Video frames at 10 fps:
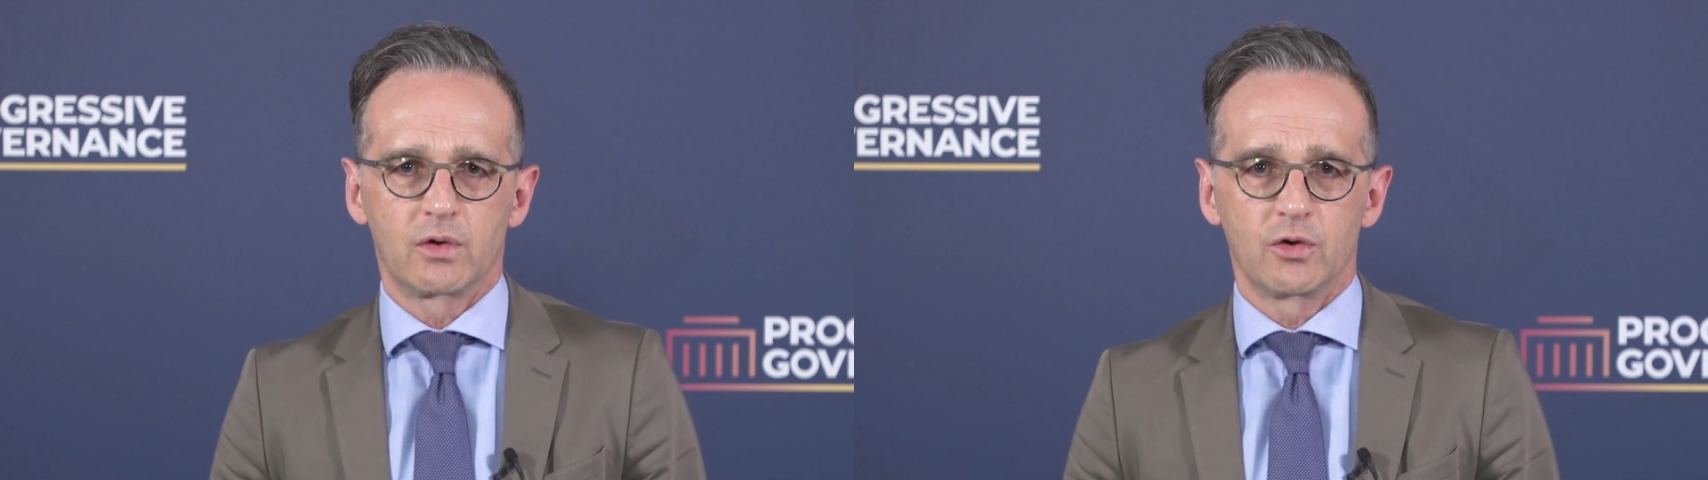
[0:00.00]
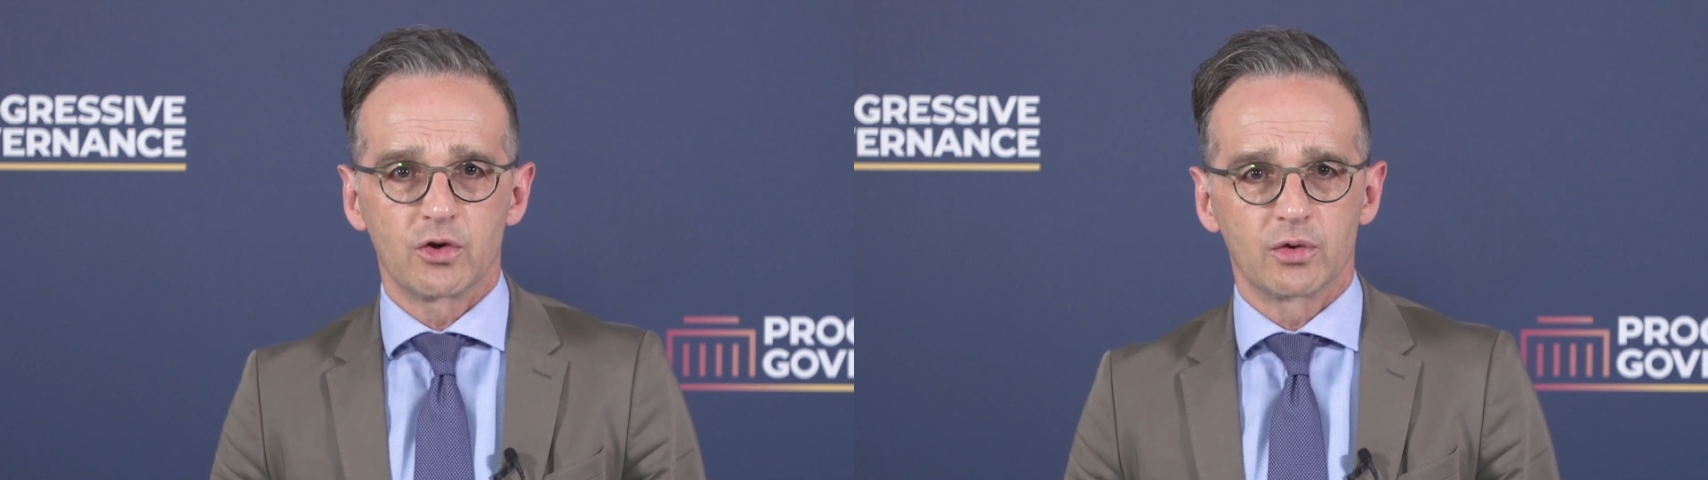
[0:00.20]

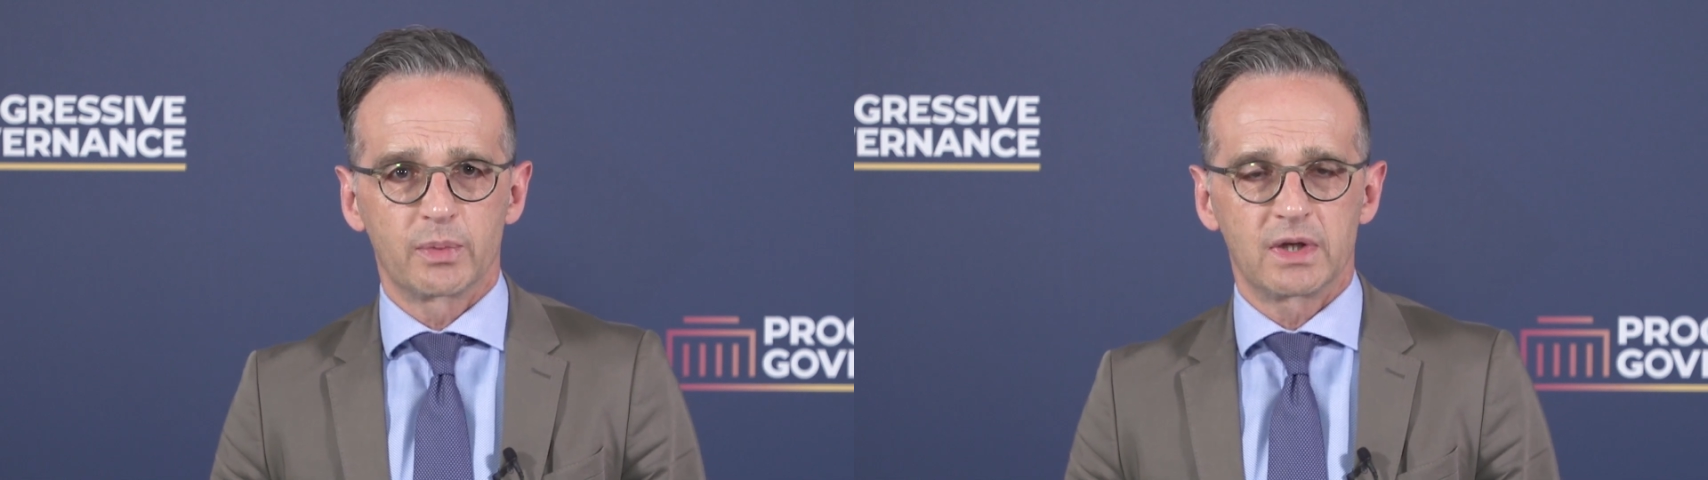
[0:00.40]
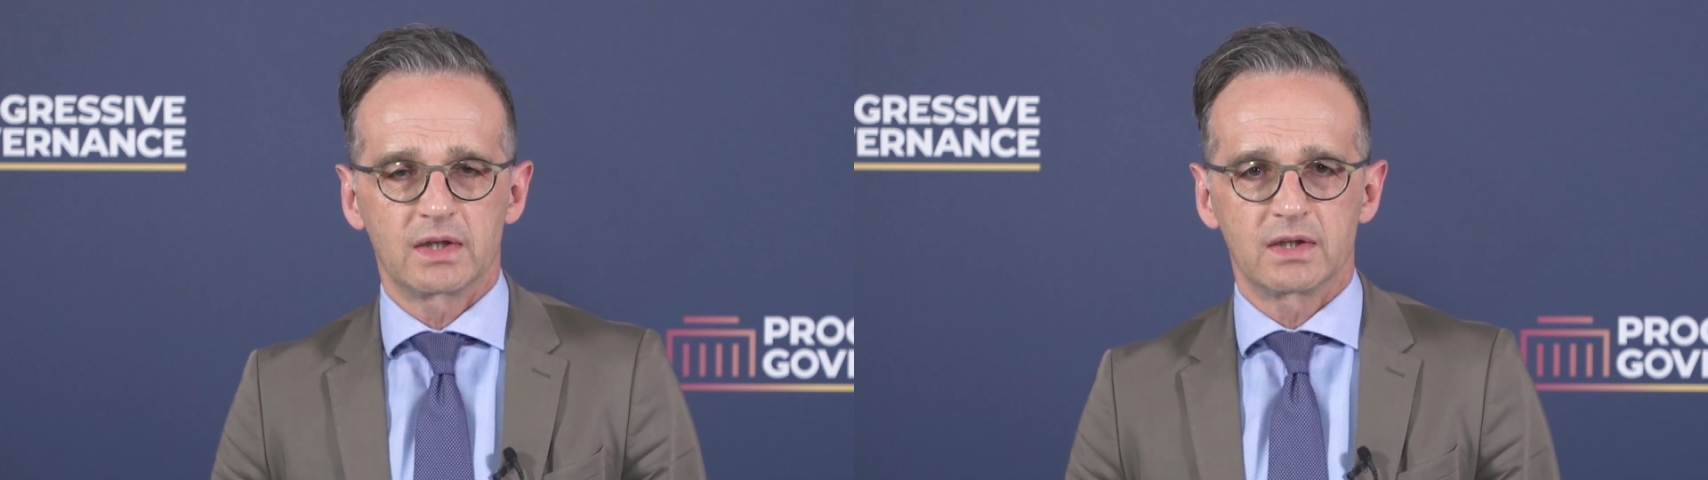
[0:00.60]

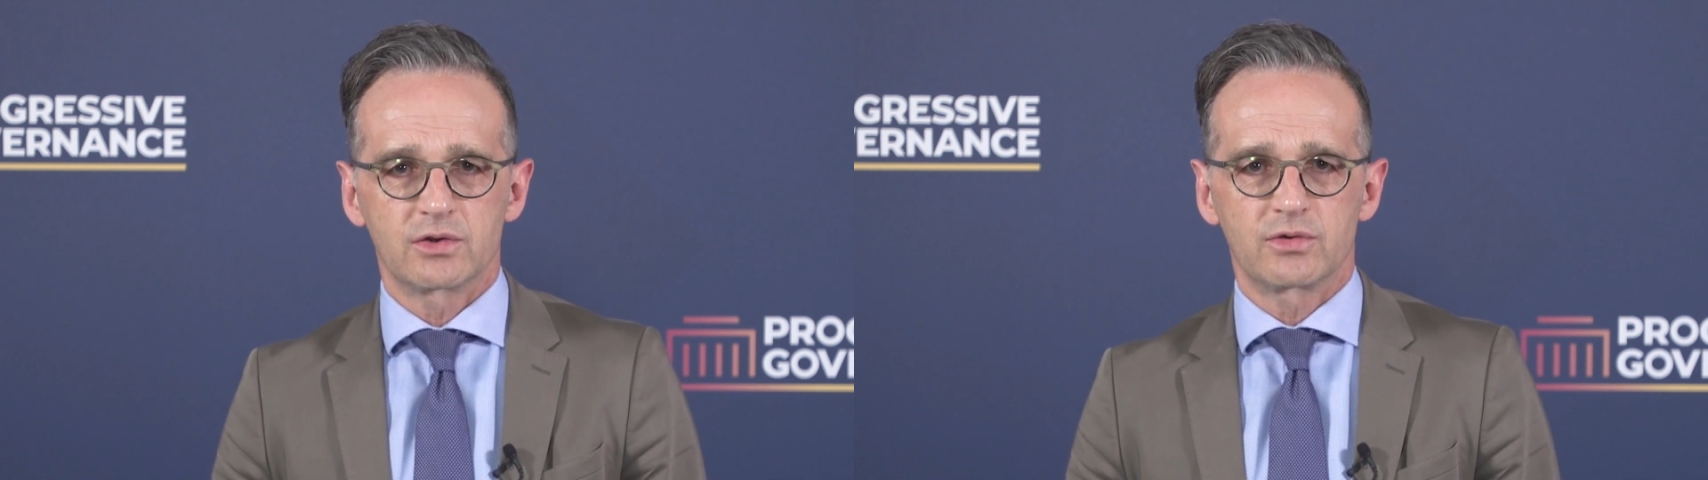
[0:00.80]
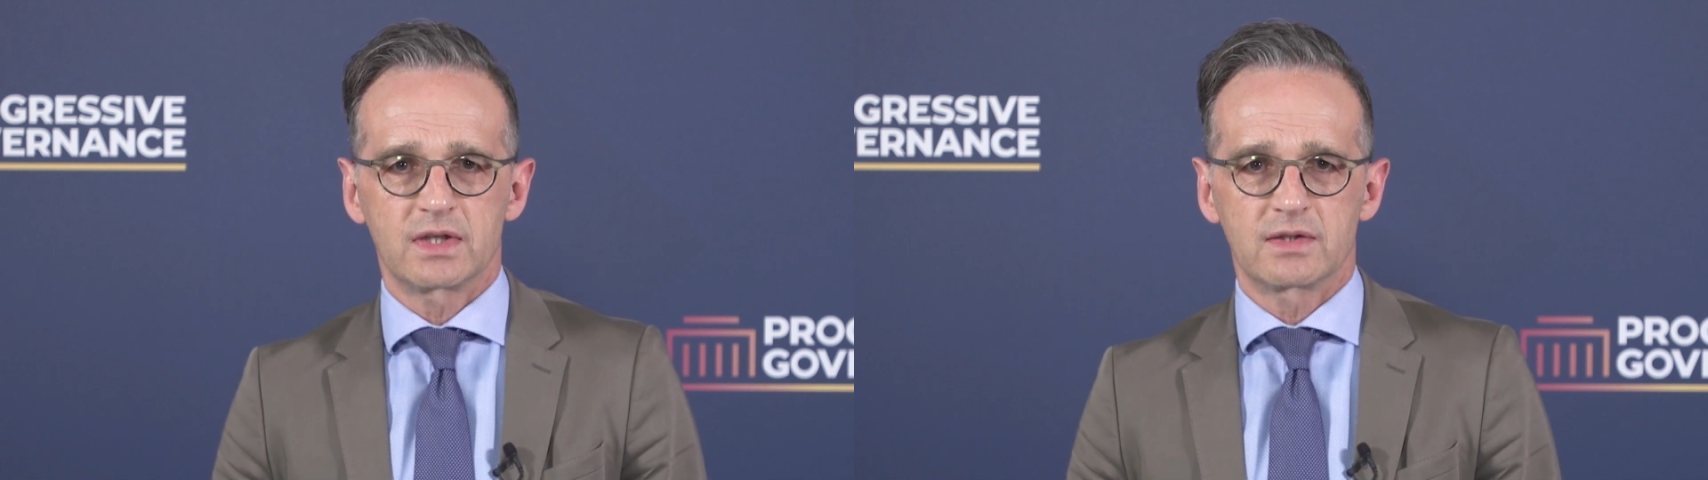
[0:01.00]
European
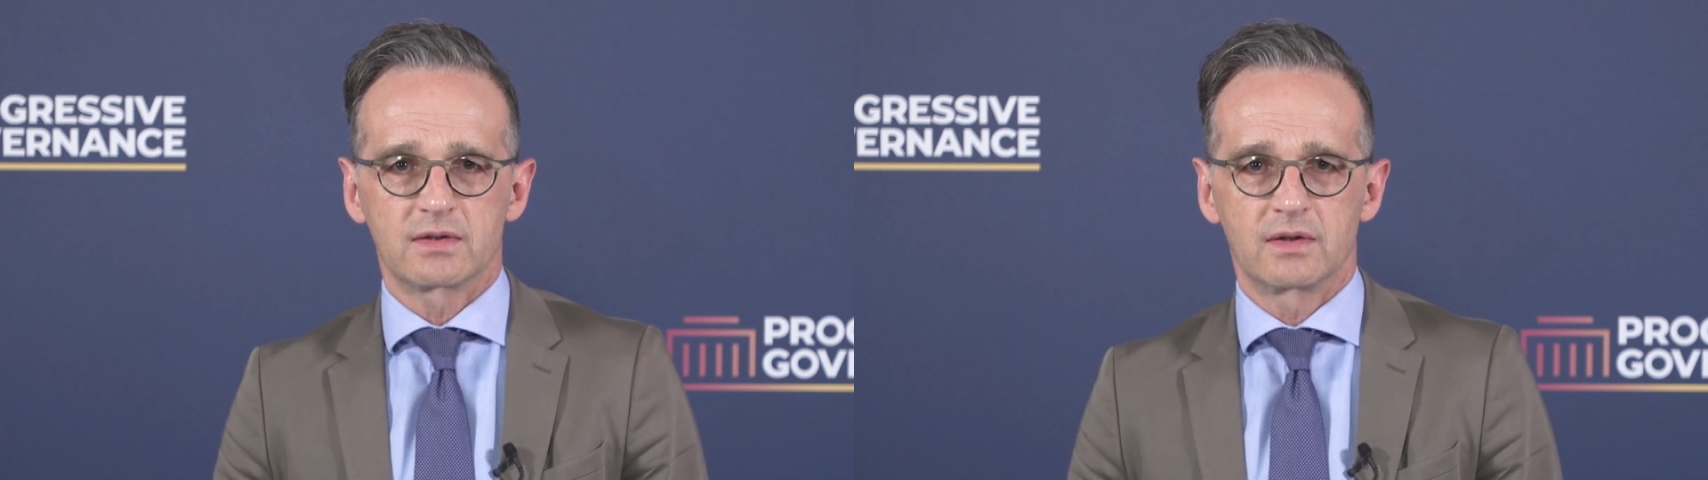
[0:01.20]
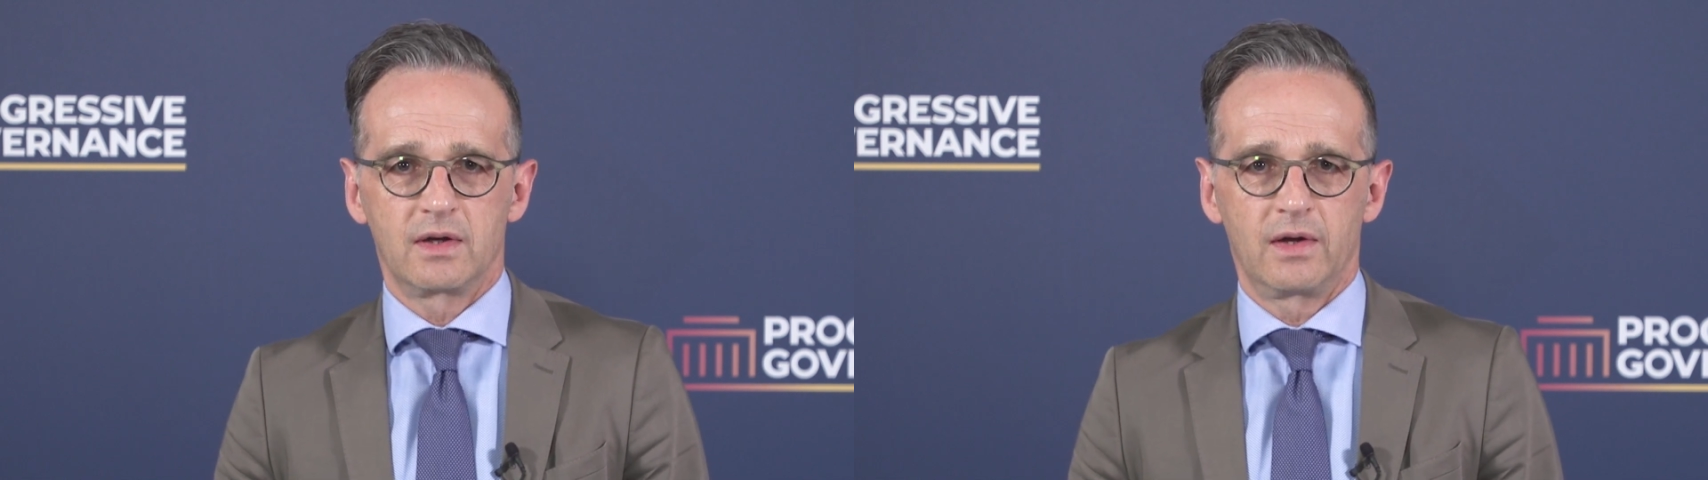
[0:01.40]
interests?